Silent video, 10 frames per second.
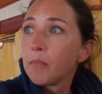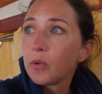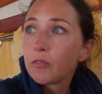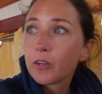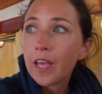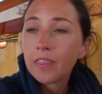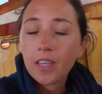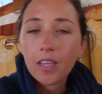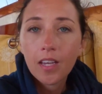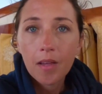we've got
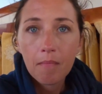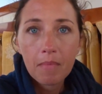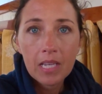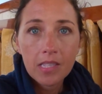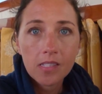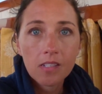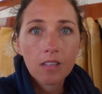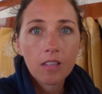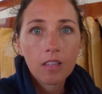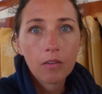the
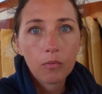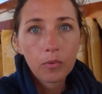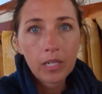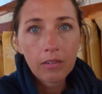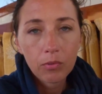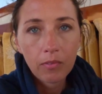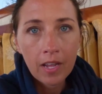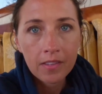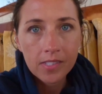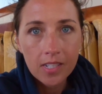mainsail reefed, we've
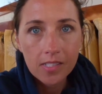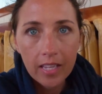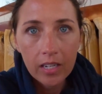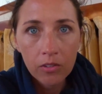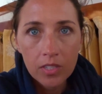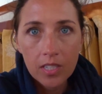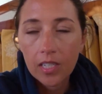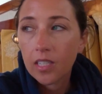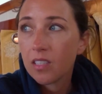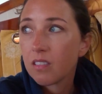got the staysail out,
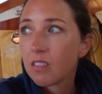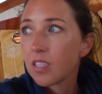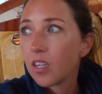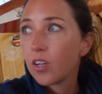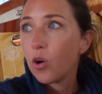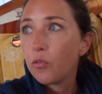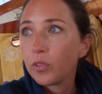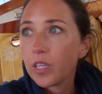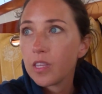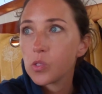and
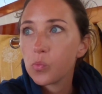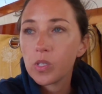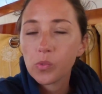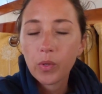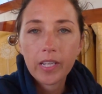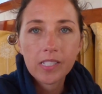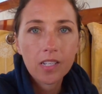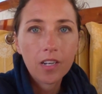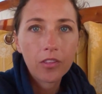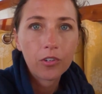hopefully these winds will last
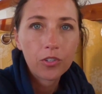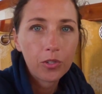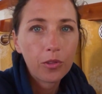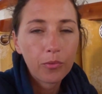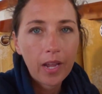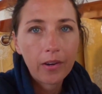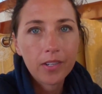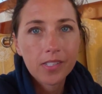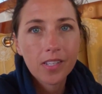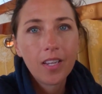another 2 to 3
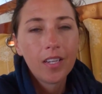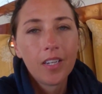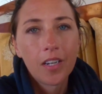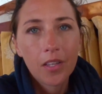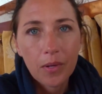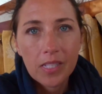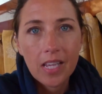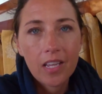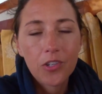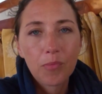hours. Otherwise
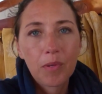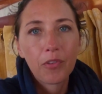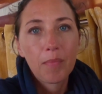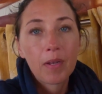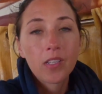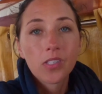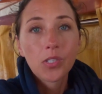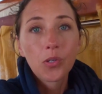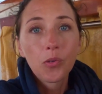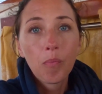the engine will be flipping on
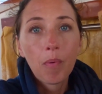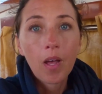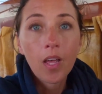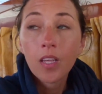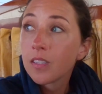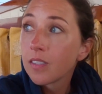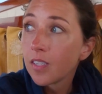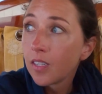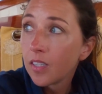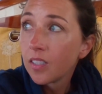soon, but
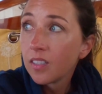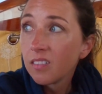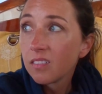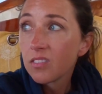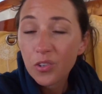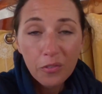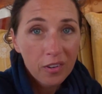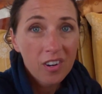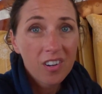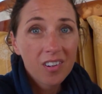so
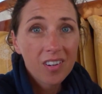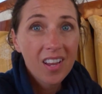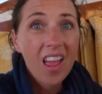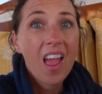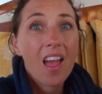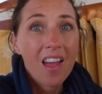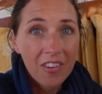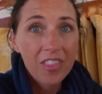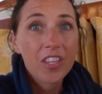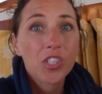far
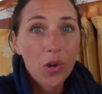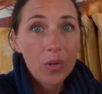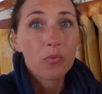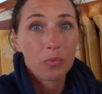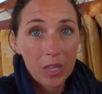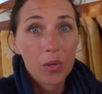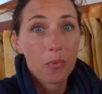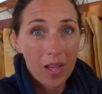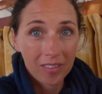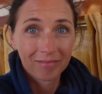everything's going really
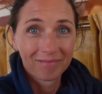well.